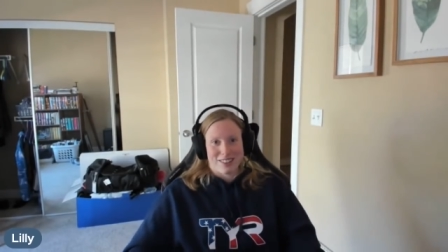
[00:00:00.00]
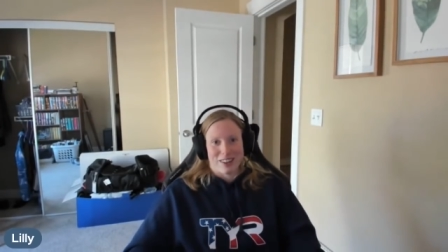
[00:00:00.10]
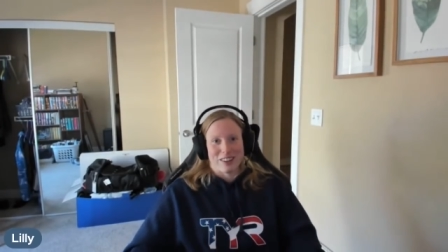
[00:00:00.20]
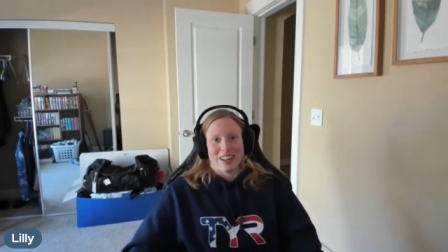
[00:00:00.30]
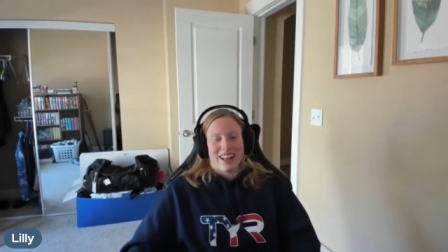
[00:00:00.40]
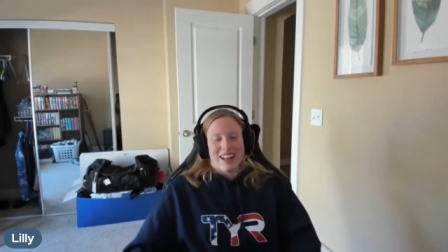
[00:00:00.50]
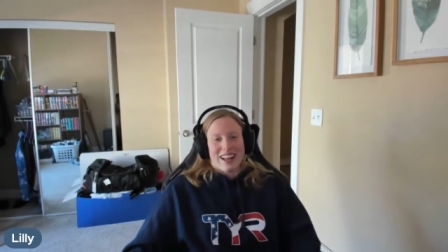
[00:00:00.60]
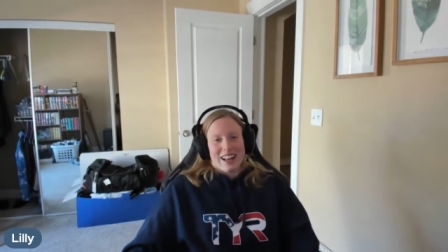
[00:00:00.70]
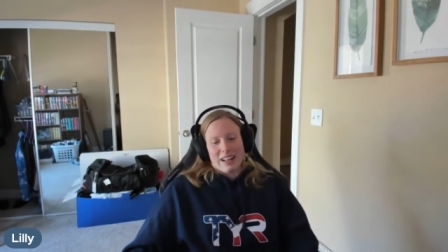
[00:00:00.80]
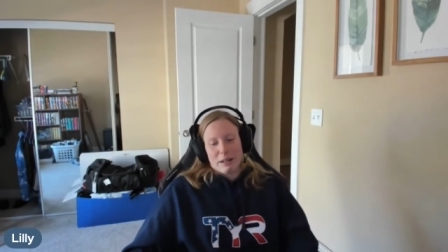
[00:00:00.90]
So,
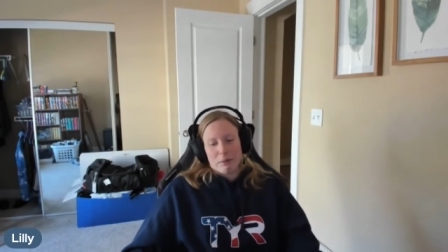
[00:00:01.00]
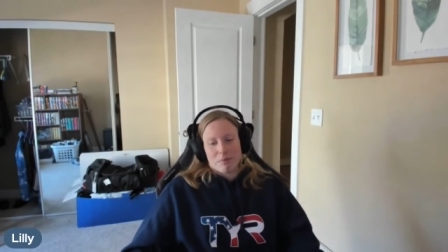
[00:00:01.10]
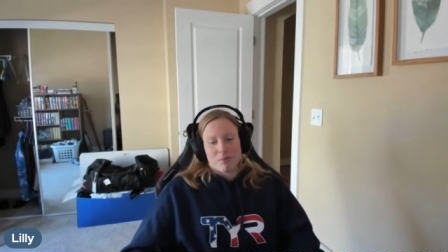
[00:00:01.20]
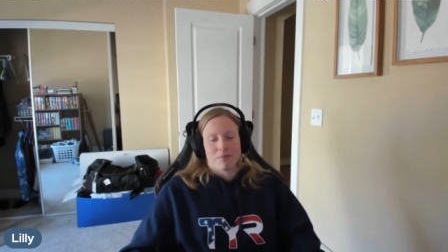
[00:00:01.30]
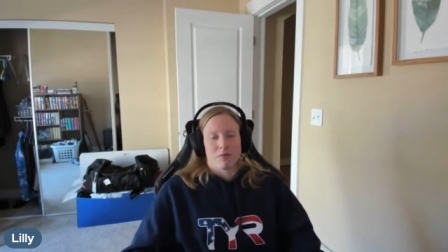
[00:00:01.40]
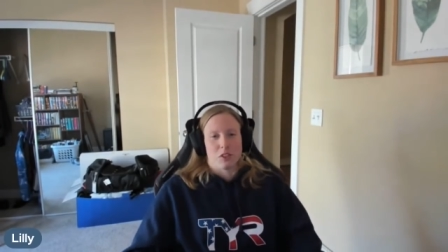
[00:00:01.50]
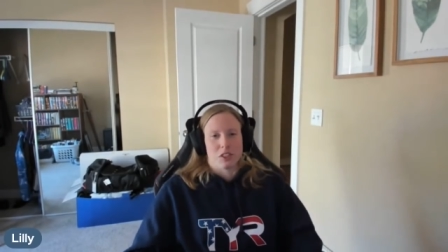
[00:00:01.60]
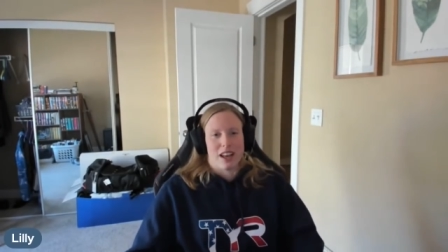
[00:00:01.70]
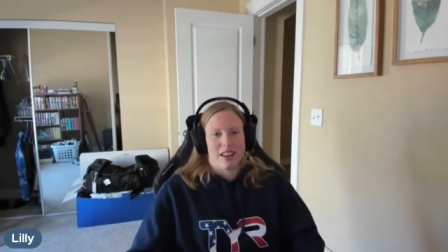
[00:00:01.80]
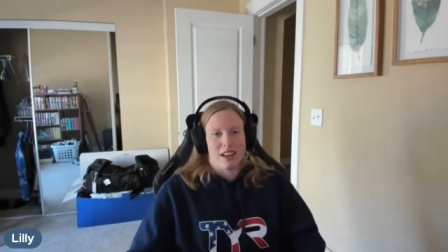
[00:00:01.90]
um,
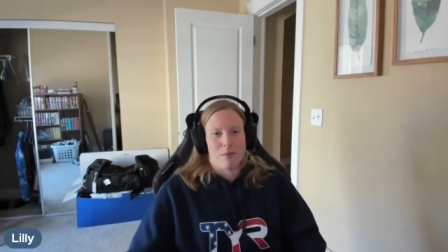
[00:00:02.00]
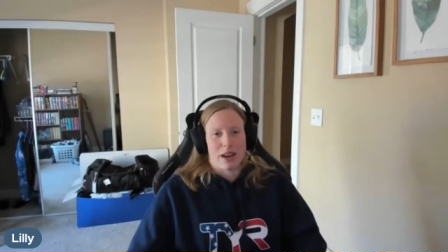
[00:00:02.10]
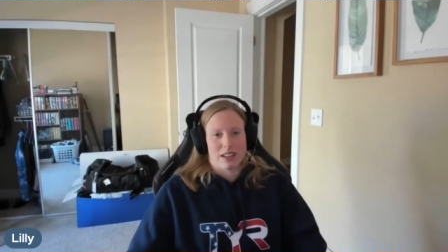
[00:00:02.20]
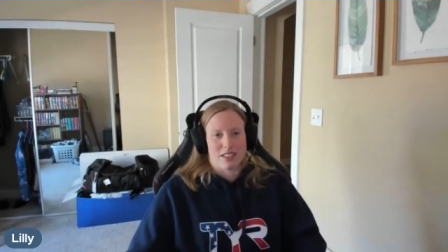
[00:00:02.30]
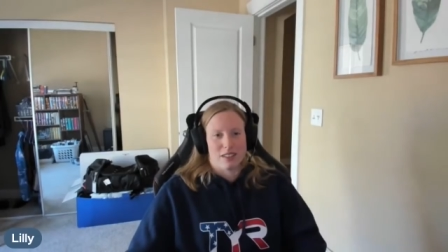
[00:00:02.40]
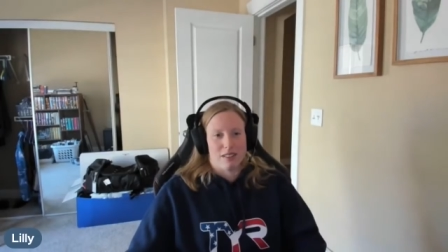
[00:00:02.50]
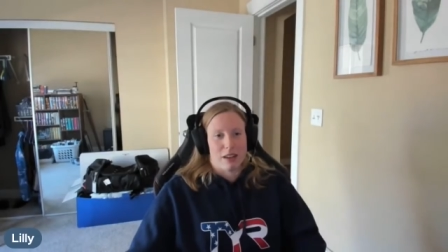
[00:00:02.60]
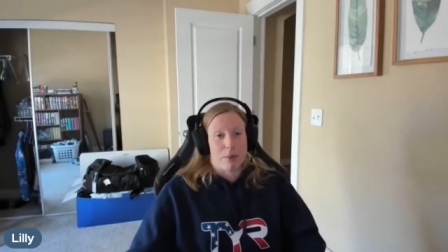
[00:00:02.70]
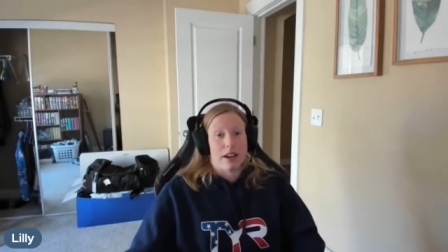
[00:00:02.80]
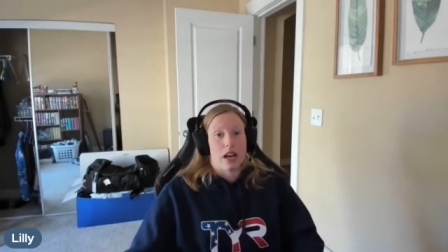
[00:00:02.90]
just kind of getting back to
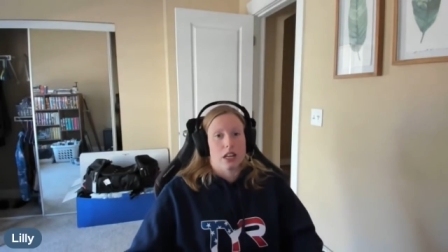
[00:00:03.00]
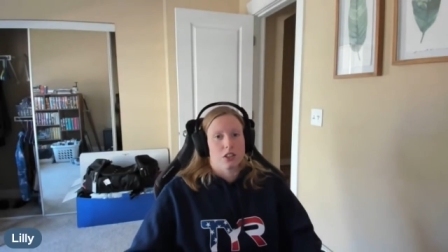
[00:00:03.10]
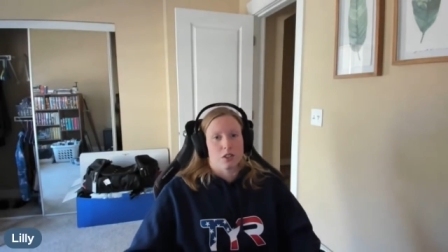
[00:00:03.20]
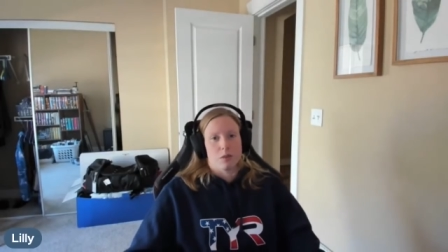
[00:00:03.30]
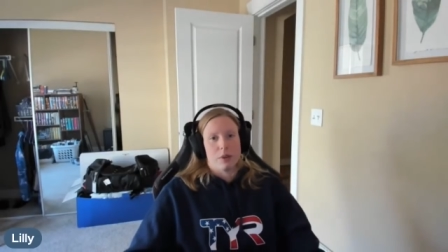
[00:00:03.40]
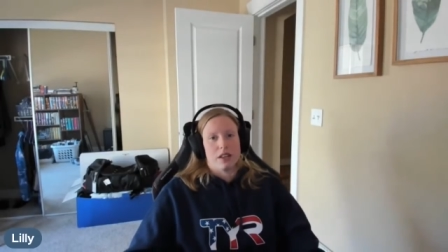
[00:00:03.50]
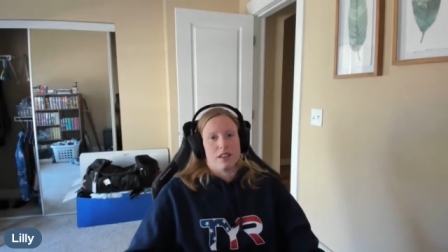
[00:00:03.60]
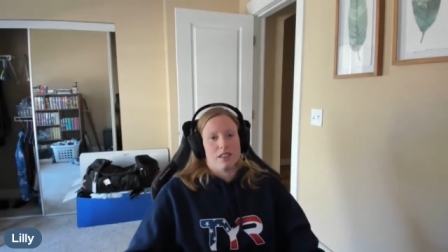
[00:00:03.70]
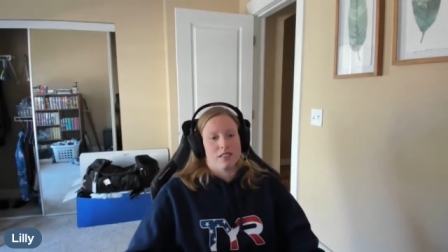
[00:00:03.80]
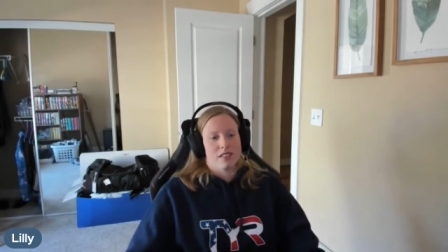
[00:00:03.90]
like my natural
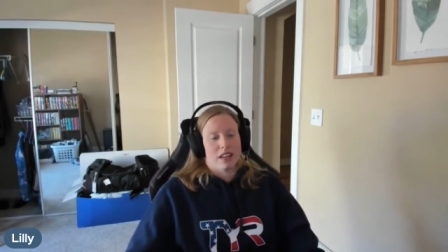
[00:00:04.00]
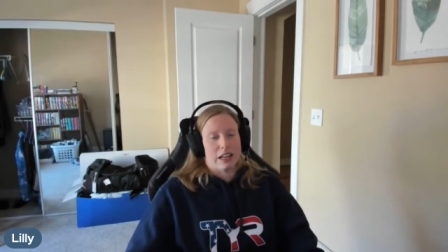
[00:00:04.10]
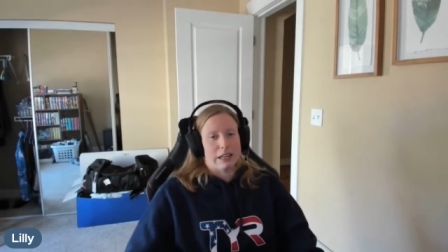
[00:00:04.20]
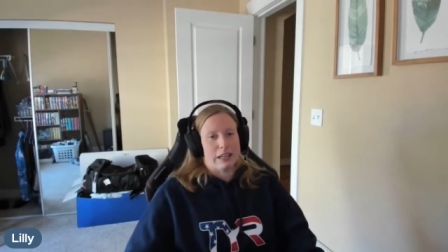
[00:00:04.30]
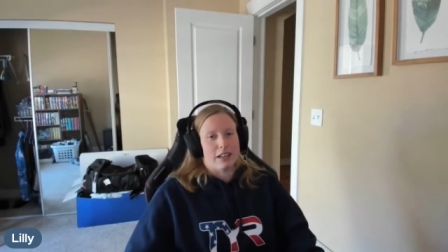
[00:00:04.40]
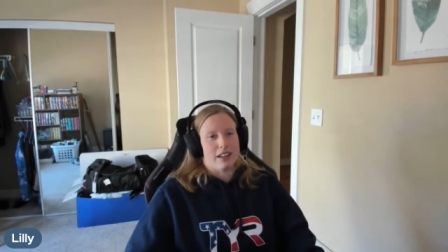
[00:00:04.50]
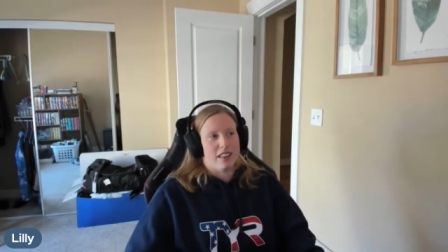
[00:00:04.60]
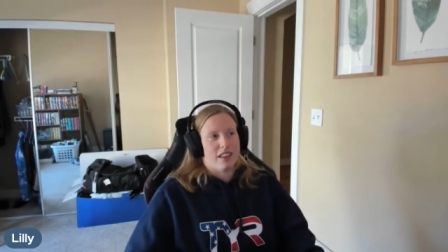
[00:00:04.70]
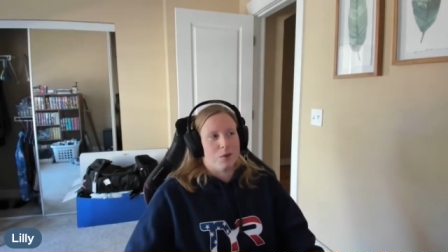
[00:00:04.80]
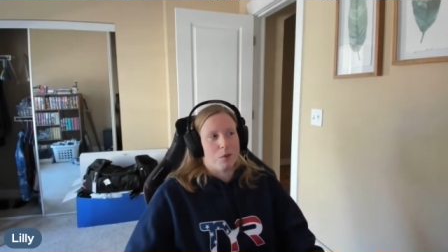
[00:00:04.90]
speed, uh,
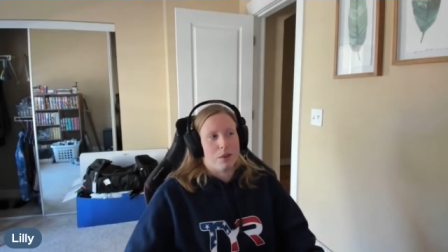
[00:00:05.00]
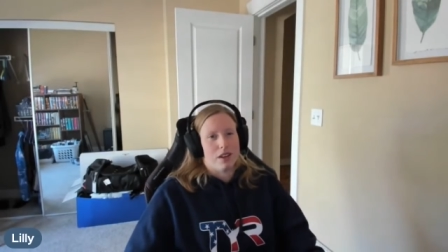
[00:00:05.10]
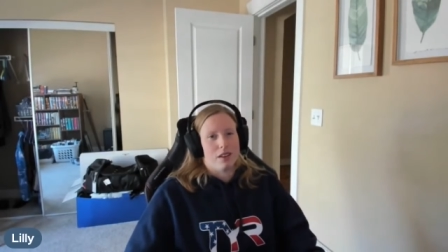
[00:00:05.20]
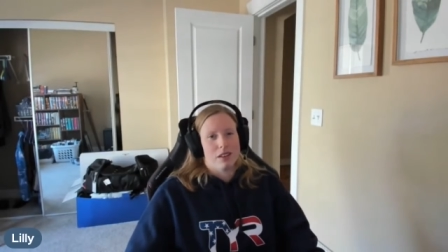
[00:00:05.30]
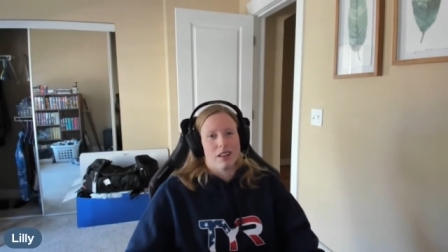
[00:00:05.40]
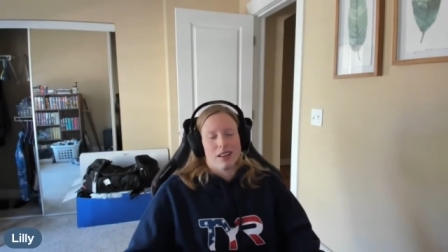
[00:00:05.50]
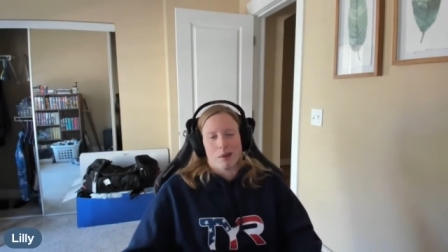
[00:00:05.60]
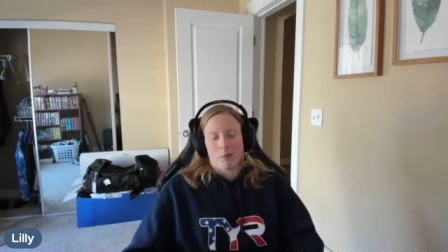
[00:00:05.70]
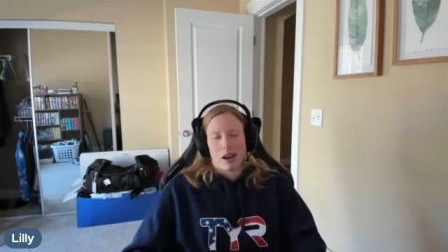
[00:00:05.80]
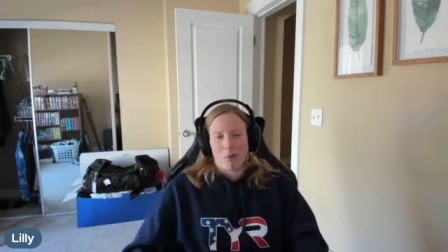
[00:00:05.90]
I think would be
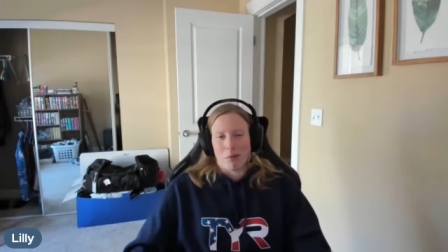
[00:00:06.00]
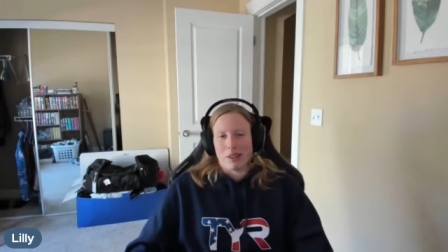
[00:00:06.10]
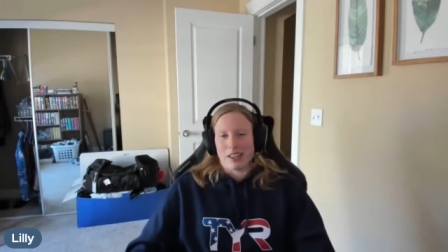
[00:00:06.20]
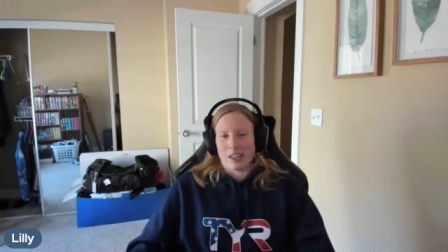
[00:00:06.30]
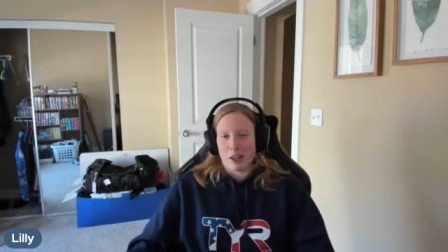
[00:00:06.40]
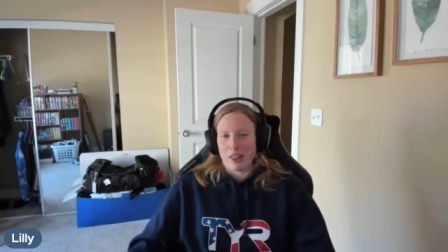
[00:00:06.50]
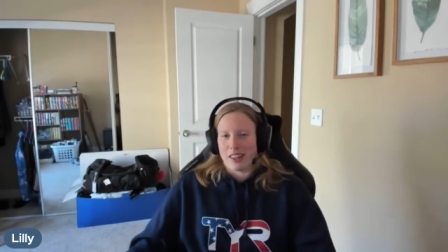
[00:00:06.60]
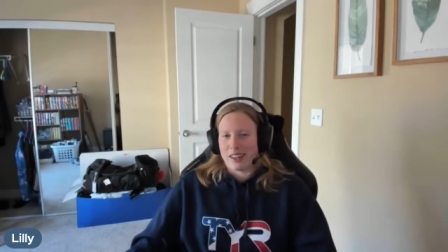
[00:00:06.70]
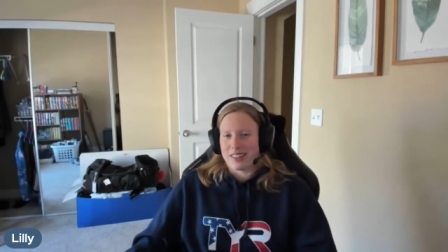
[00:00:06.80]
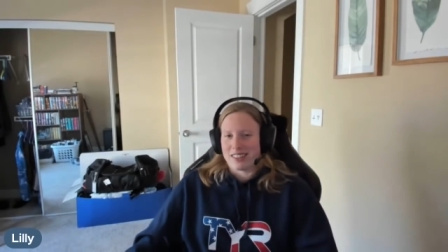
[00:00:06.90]
probably a good
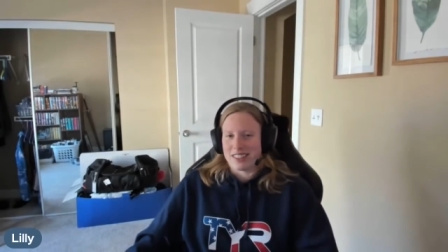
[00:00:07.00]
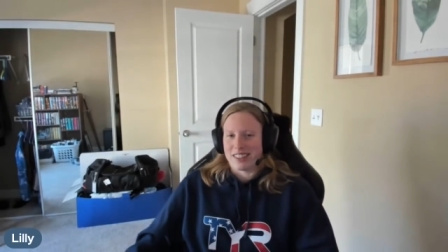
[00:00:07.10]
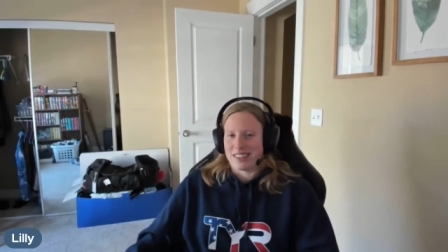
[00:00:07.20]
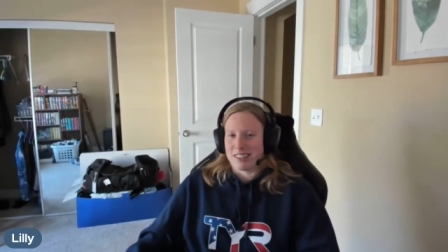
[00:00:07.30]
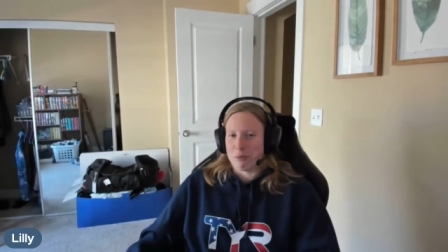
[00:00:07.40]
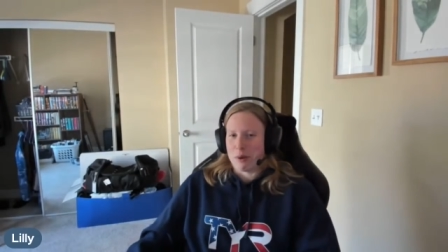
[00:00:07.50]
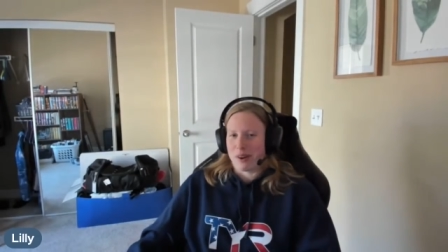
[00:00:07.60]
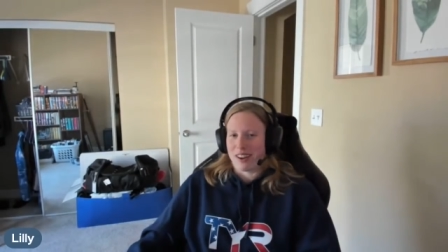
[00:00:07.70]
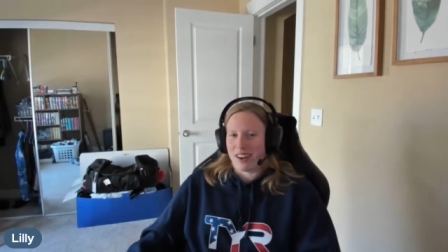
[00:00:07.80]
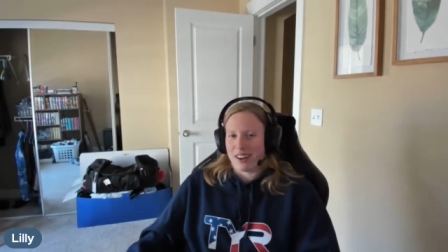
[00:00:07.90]
thing to to be working